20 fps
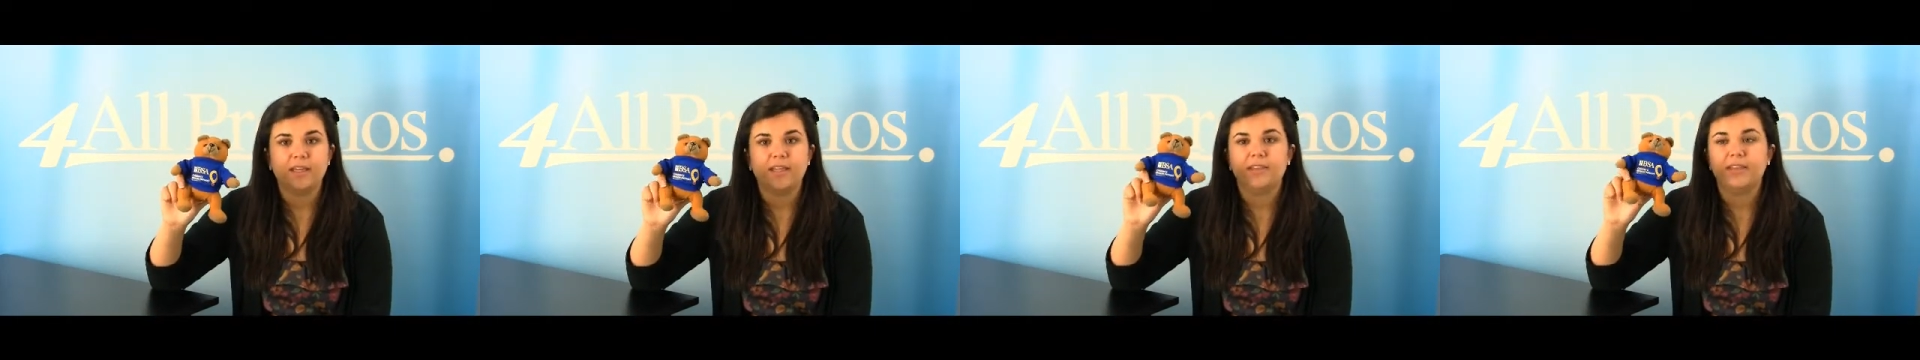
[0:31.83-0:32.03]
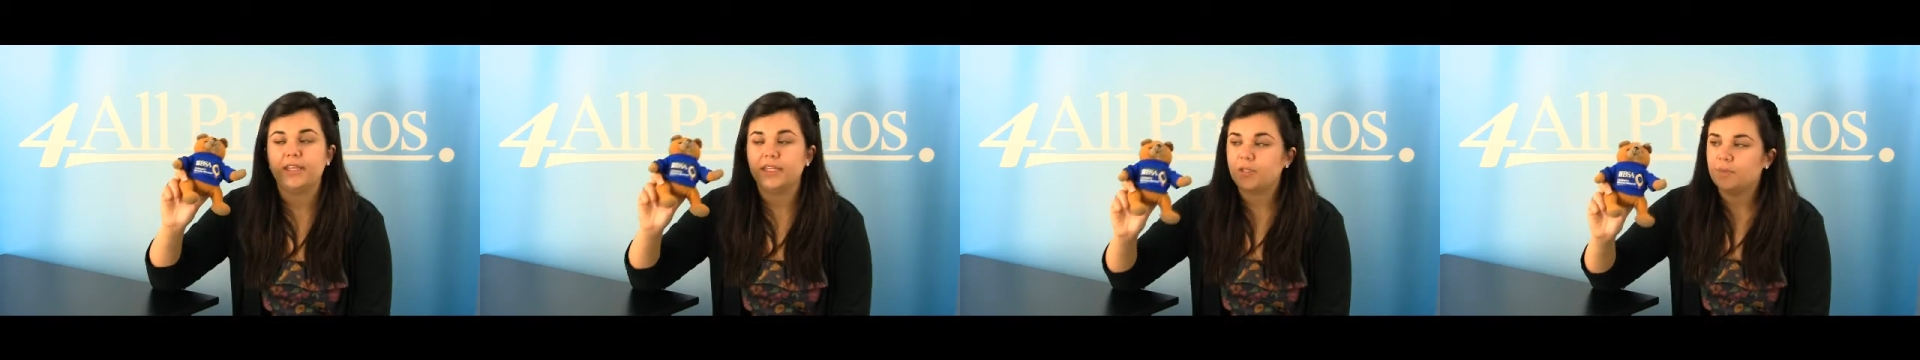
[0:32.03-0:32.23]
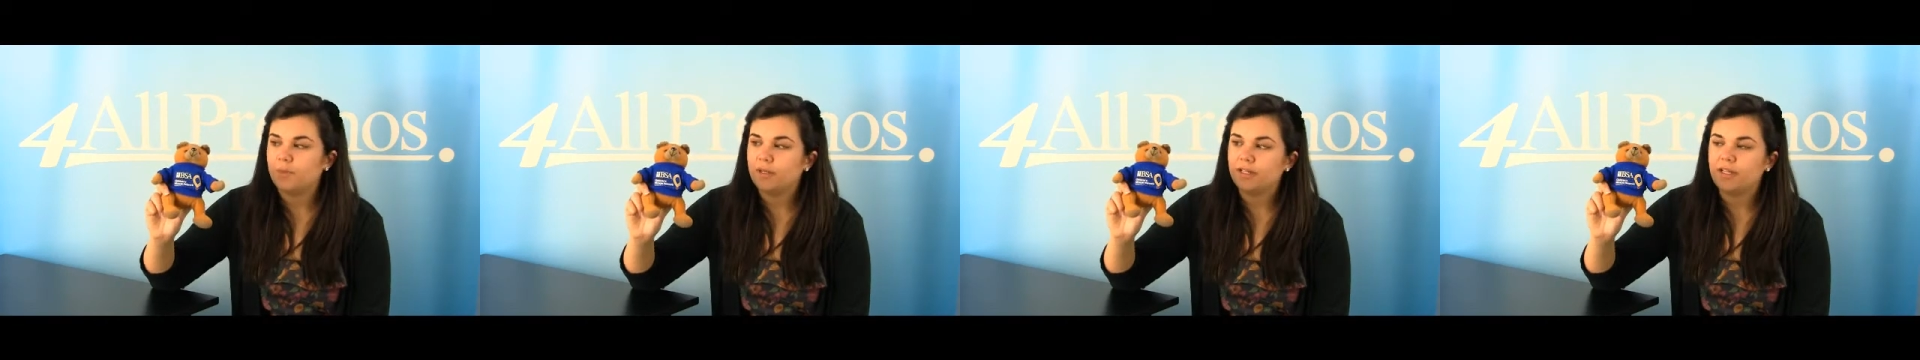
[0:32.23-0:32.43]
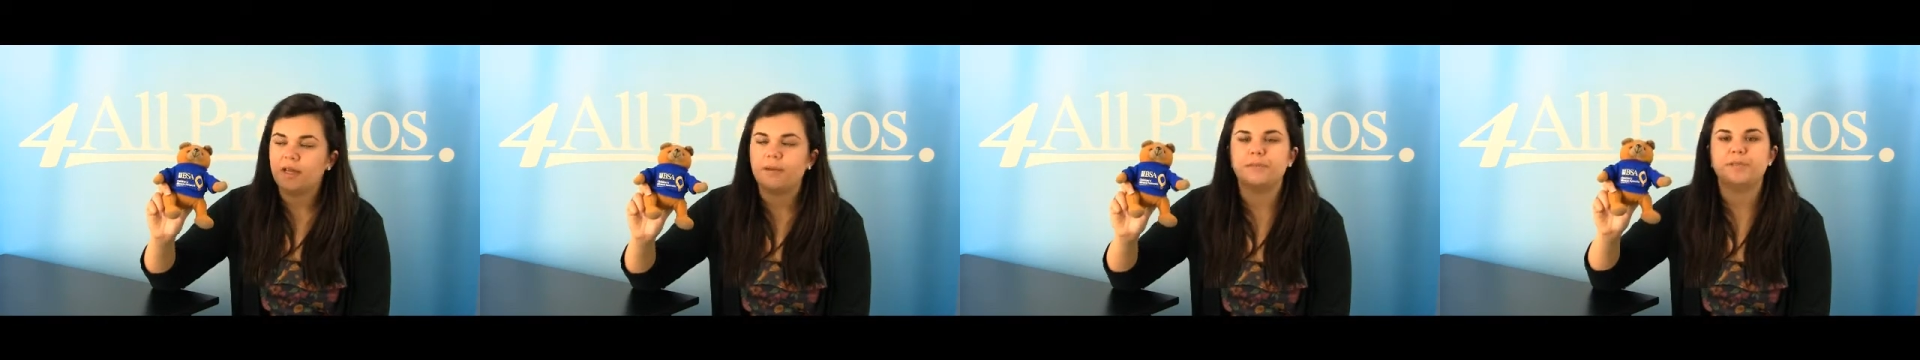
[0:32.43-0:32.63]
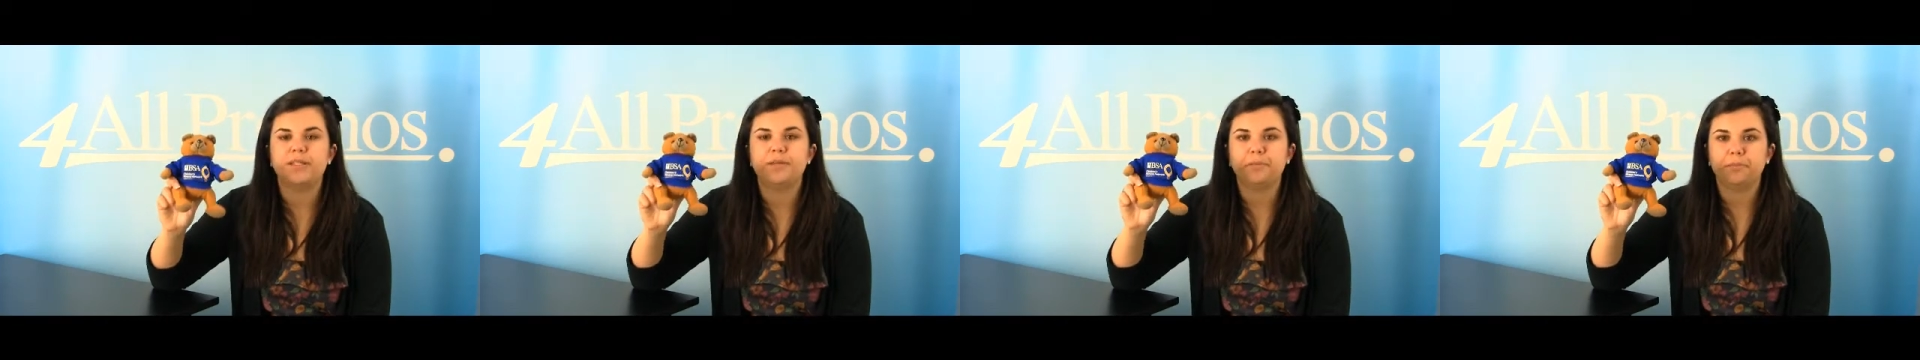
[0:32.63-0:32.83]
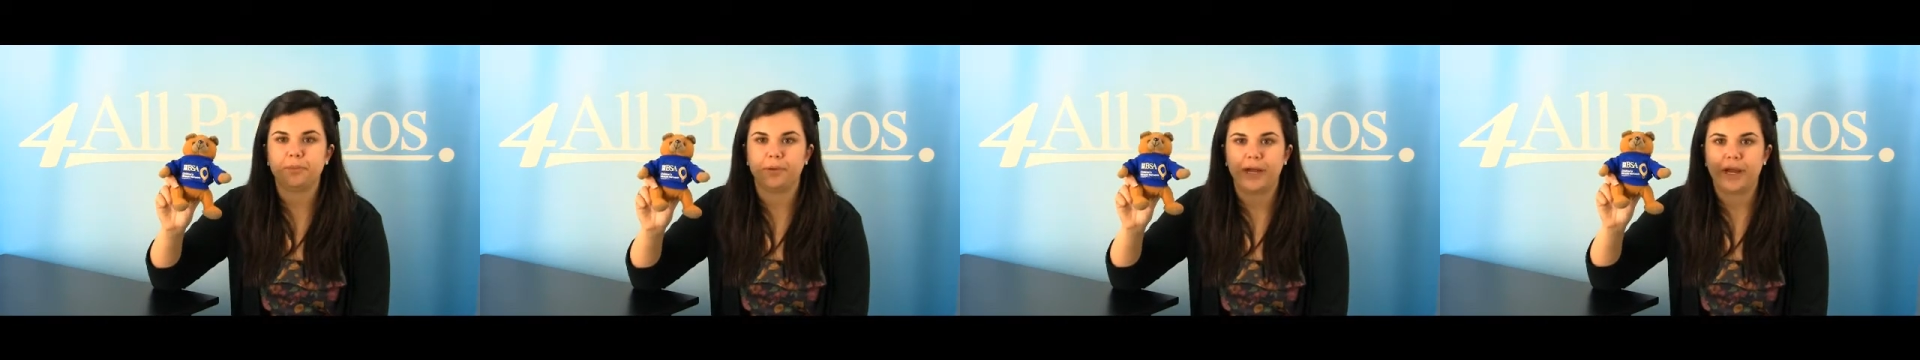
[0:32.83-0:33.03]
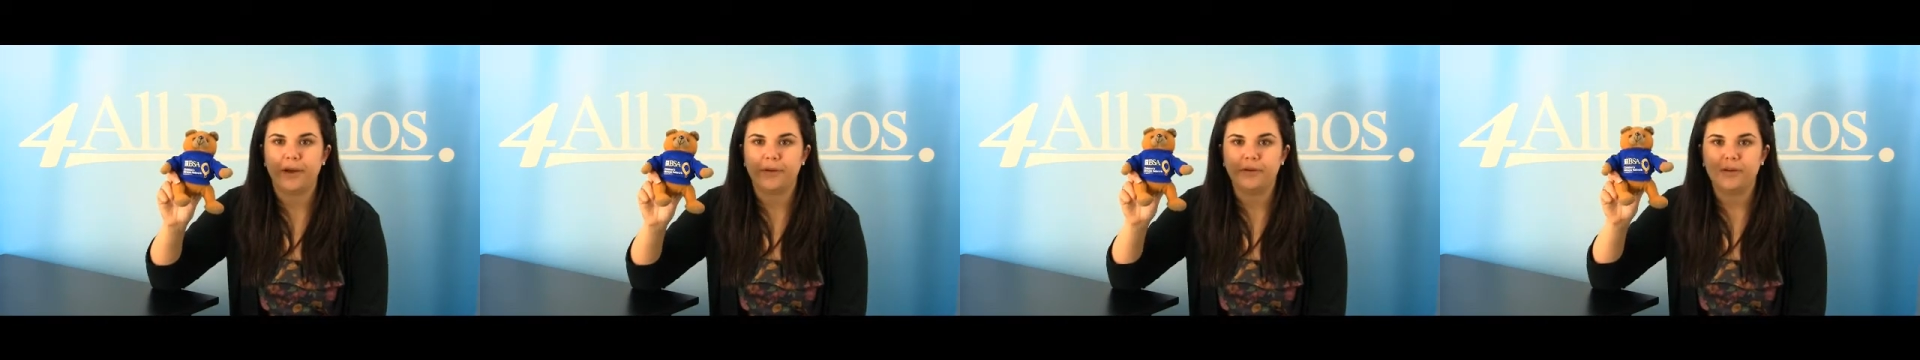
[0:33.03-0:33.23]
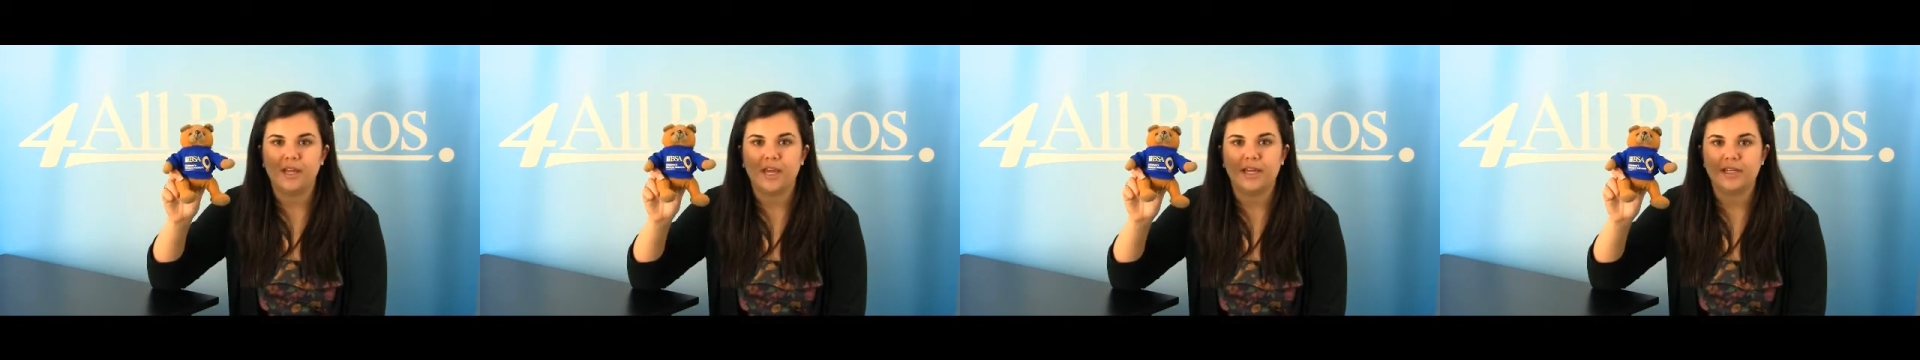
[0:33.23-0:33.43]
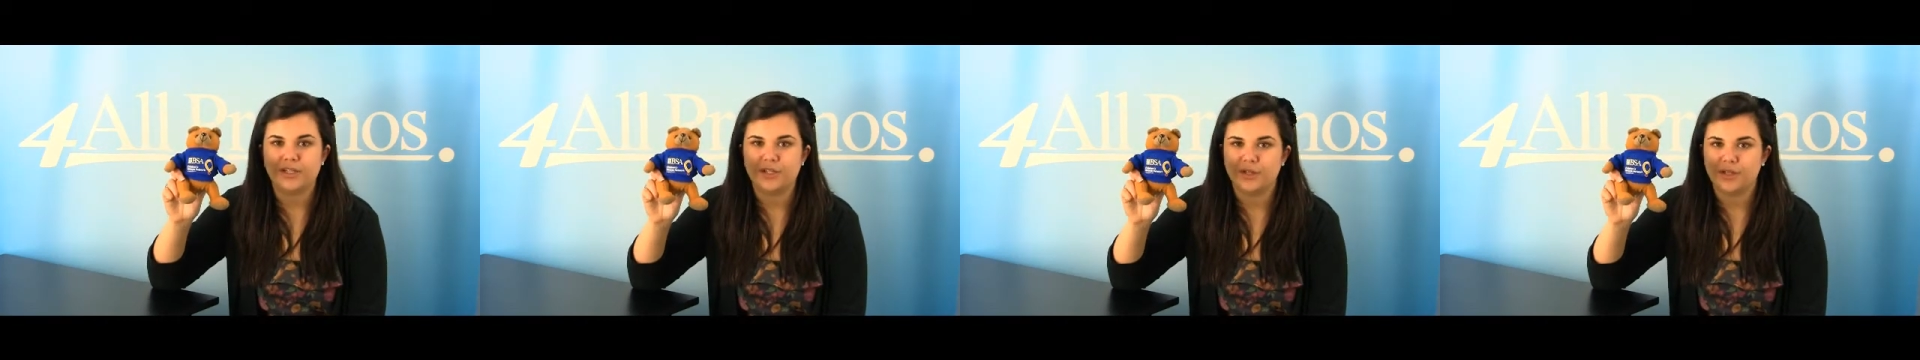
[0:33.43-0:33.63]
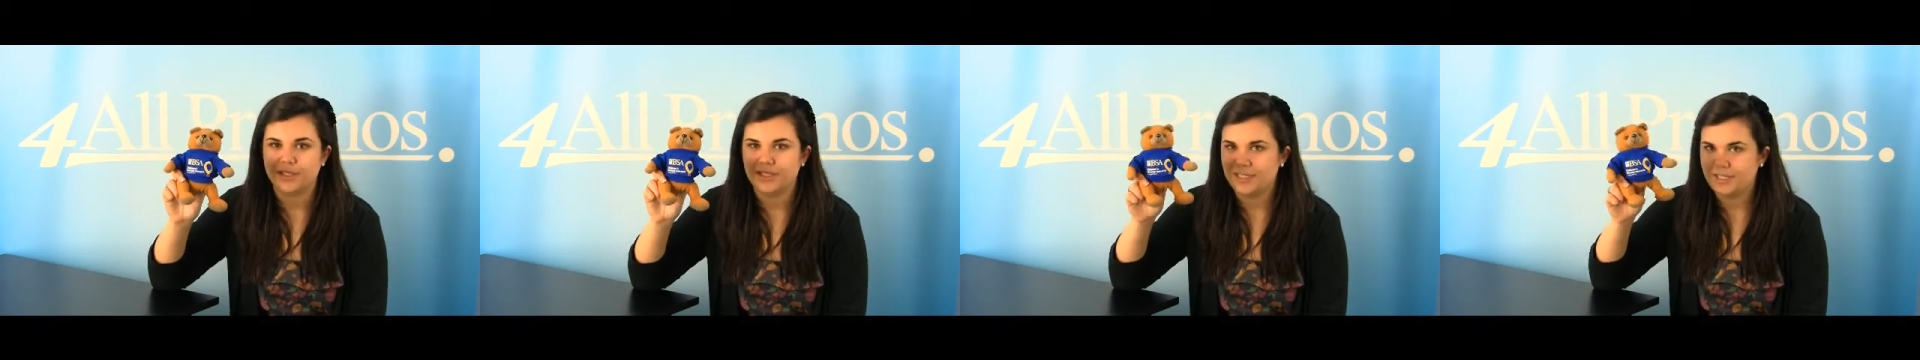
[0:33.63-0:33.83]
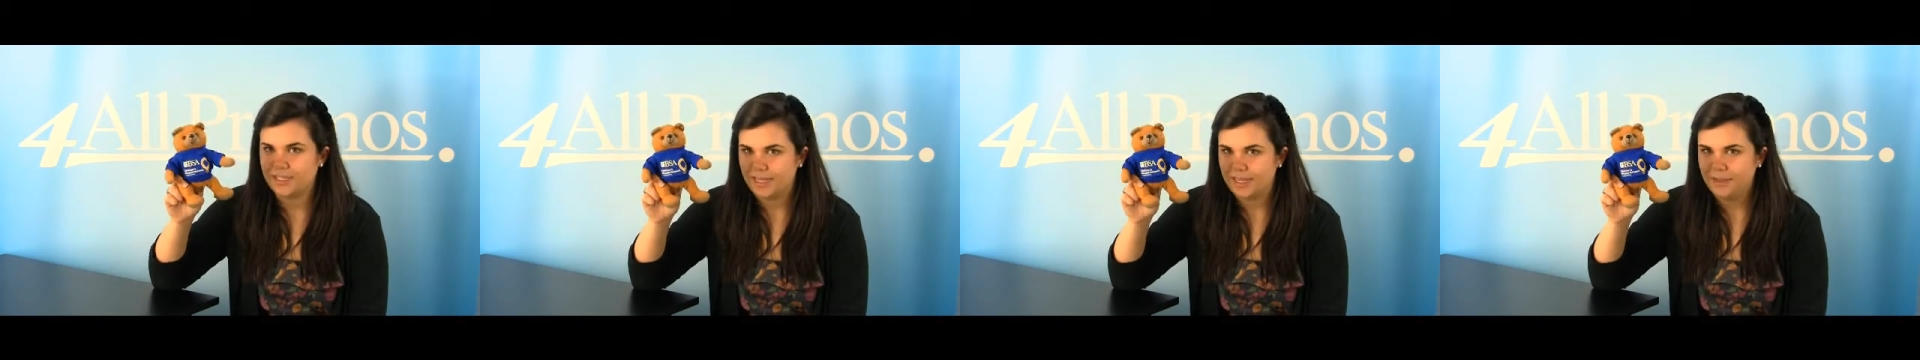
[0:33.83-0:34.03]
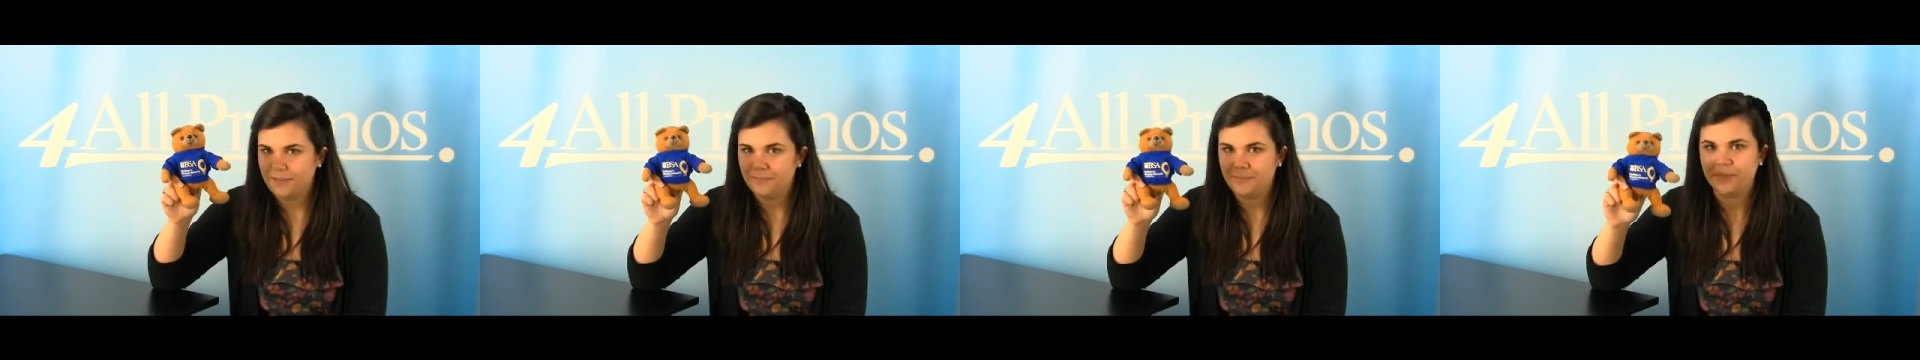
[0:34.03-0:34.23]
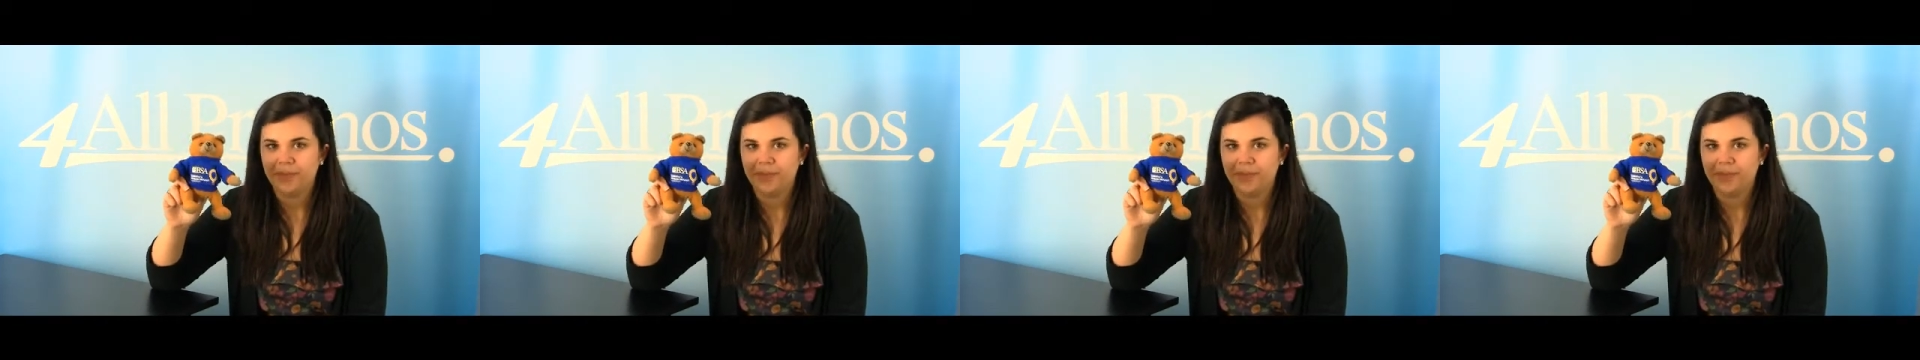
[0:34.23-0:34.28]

This one comes in brown, as you can see,